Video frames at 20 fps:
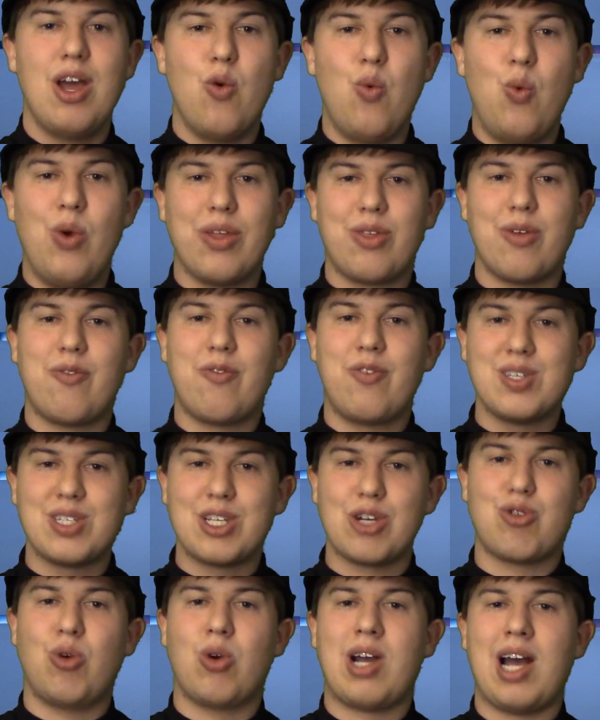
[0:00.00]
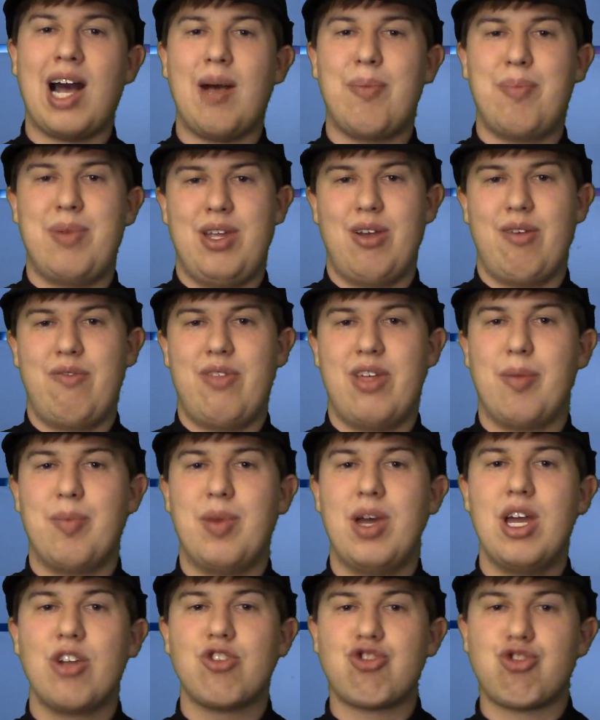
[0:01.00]
with a physical copy of them
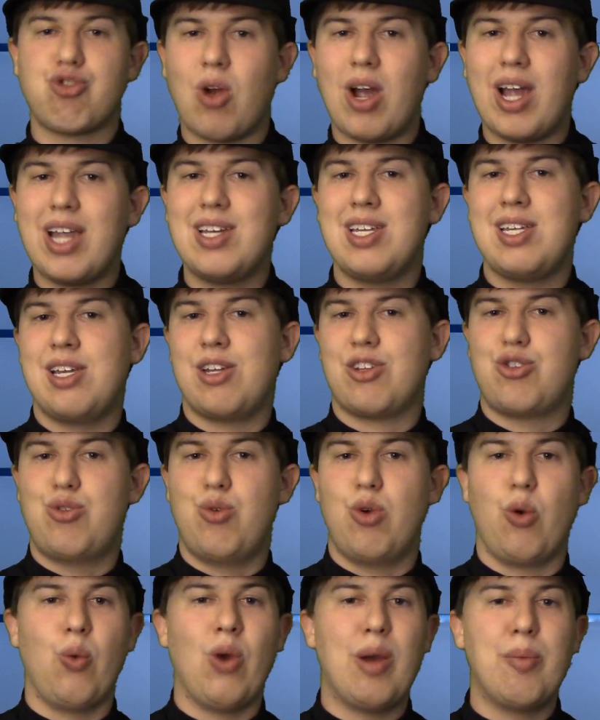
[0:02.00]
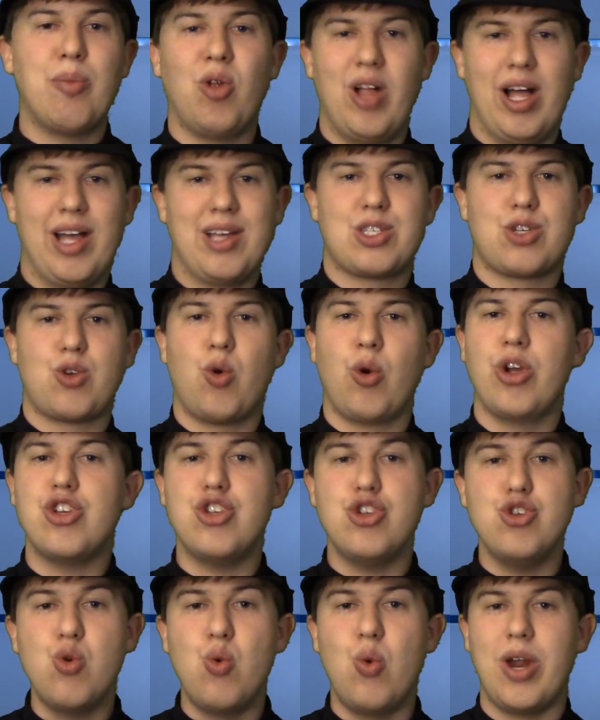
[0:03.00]
trying to get to a Rebel escort
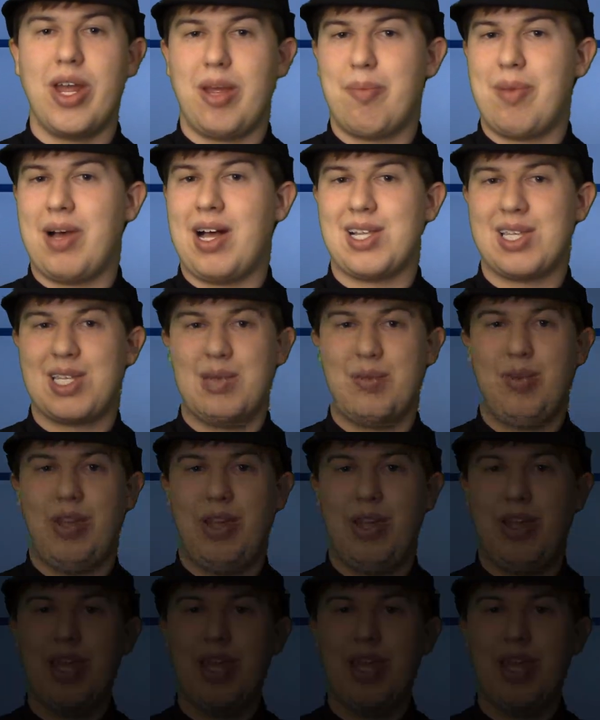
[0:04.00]
U-Wing possibly.